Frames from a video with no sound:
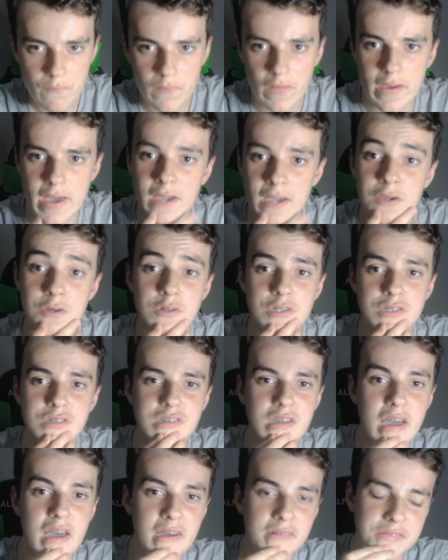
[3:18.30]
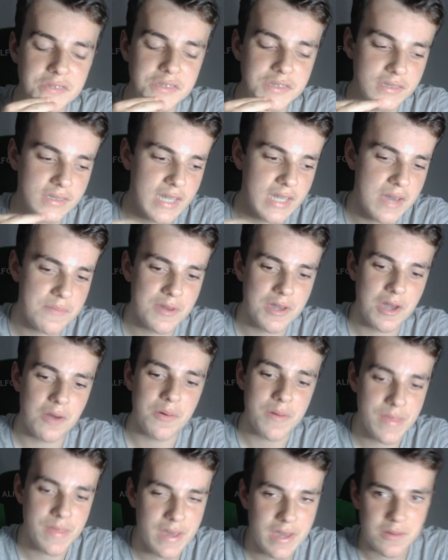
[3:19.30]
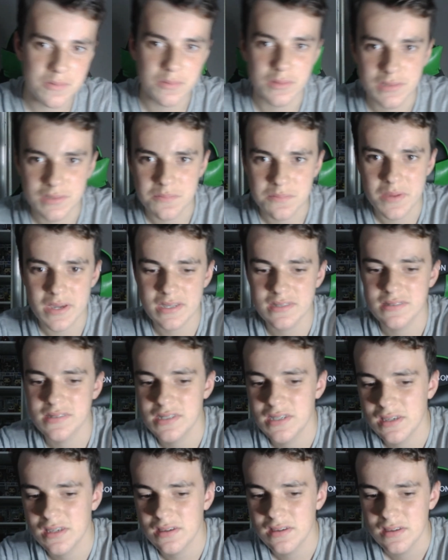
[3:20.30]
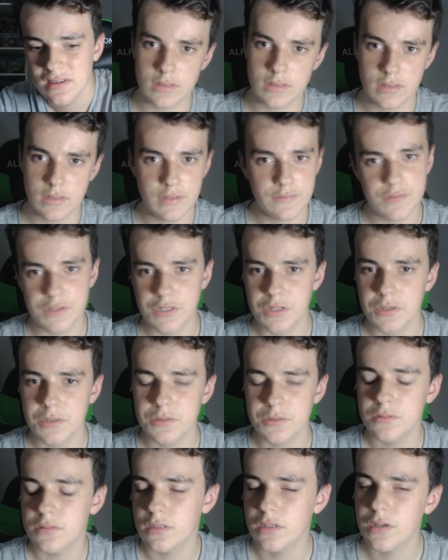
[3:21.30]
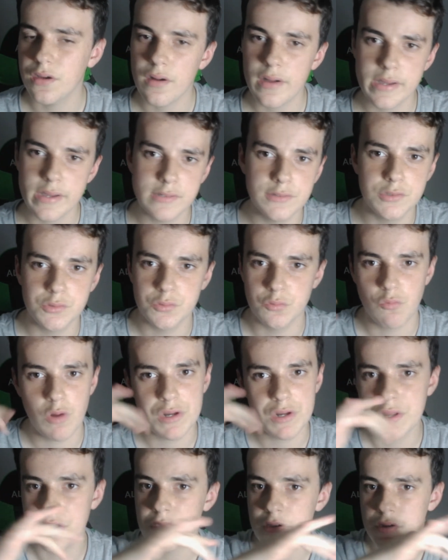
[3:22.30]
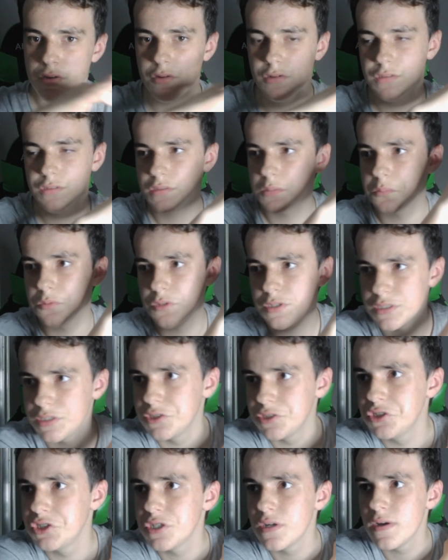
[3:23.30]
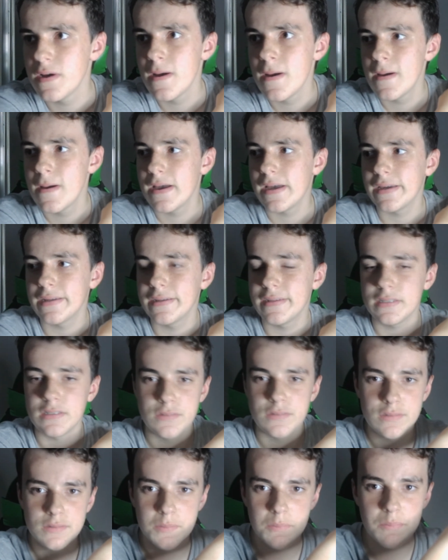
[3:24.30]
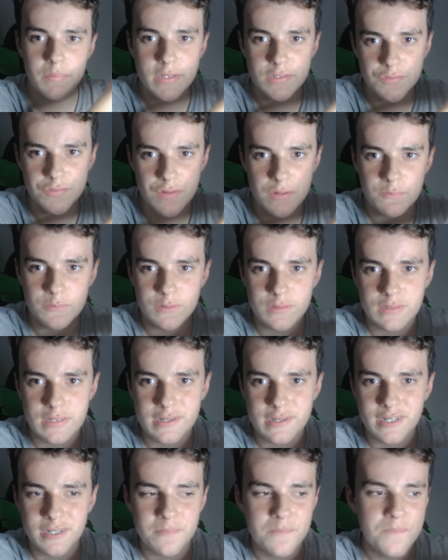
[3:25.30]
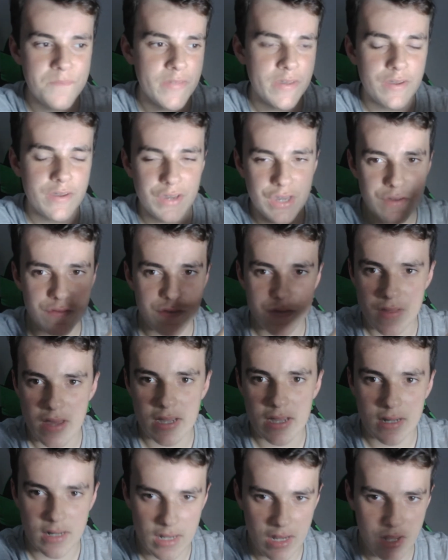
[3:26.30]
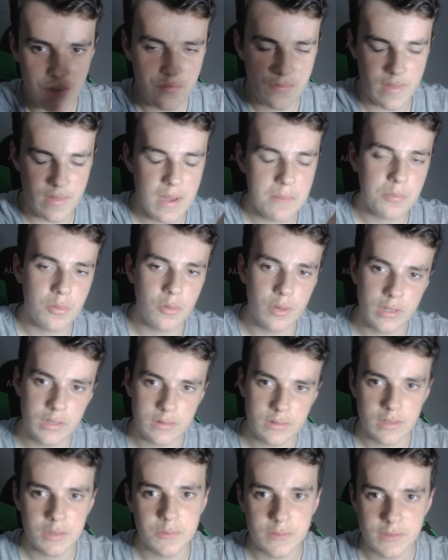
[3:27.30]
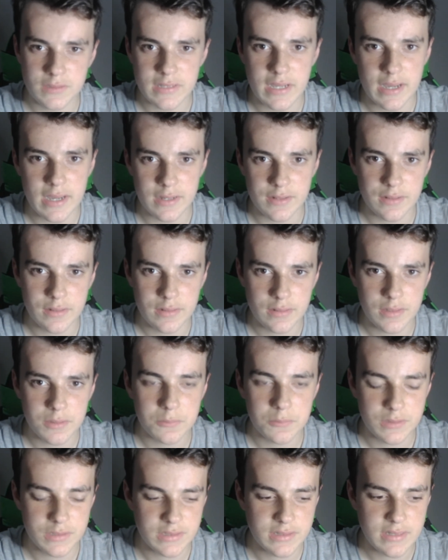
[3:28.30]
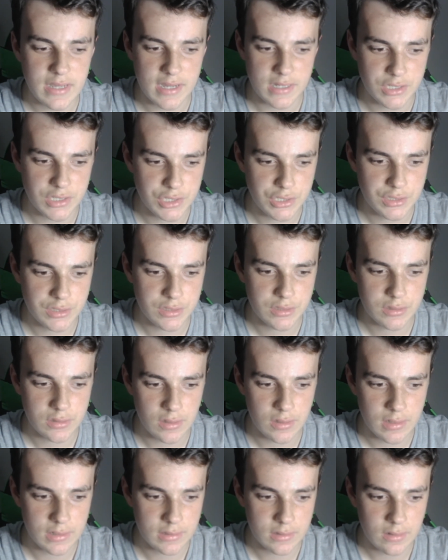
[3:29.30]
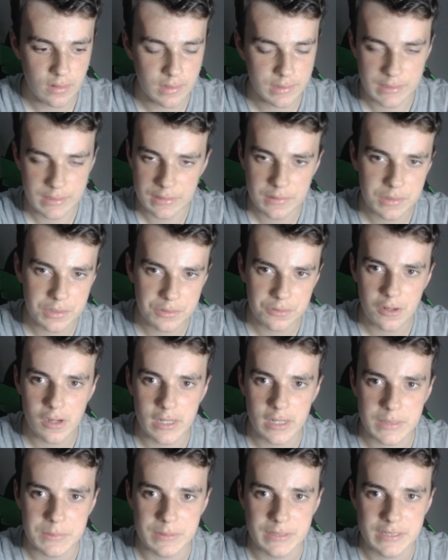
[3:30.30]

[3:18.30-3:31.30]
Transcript: and Chris Evans' cameo in there was amazing. If you know, Guy is running across the bridge and his best friend was there. Even that, even that point, it was sad. It was sad. I, I nearly cried